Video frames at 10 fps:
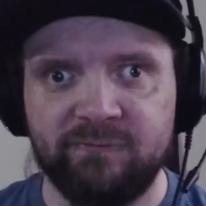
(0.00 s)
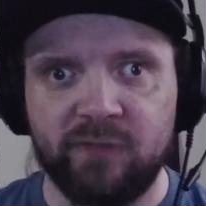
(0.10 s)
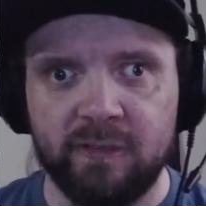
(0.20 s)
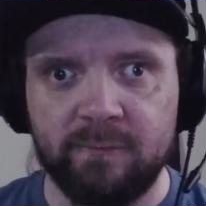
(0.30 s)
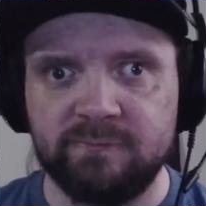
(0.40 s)

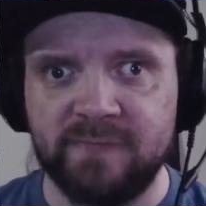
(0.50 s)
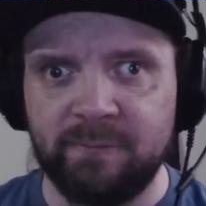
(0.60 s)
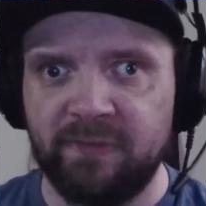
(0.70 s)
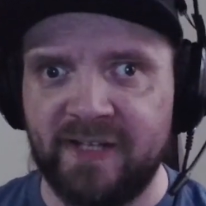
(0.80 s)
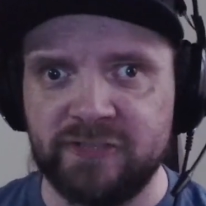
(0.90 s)
for like
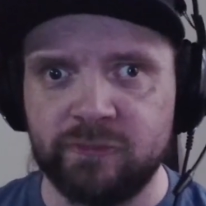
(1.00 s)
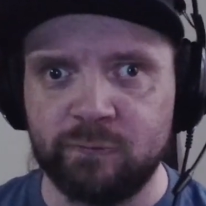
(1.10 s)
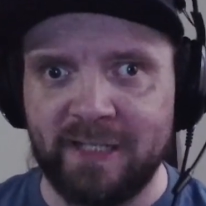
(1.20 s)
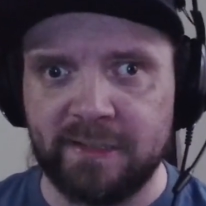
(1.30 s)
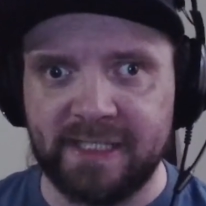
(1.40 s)
professional
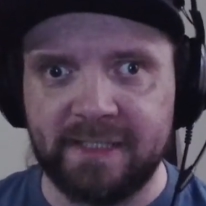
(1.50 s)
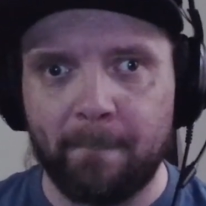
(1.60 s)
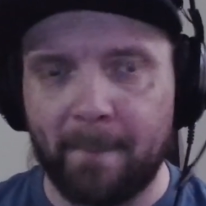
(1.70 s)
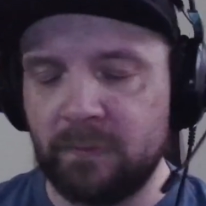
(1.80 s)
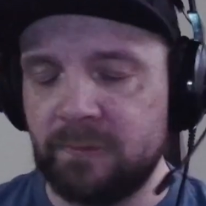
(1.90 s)
wrestling
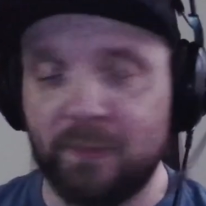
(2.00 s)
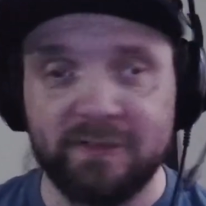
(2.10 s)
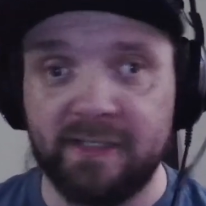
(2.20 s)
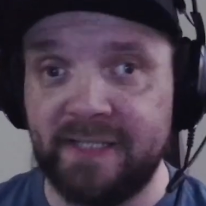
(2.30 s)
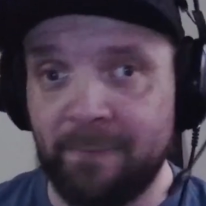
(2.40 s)
or sports
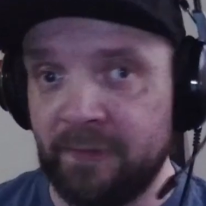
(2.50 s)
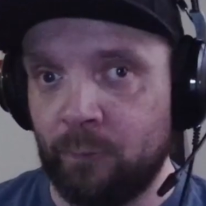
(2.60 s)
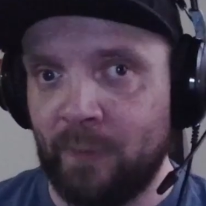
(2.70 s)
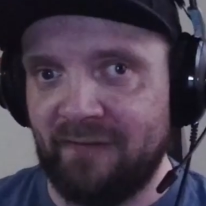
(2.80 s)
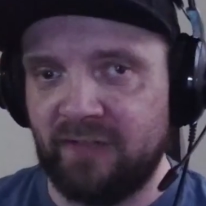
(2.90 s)
entertainment or
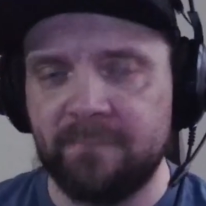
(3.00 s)
whatever.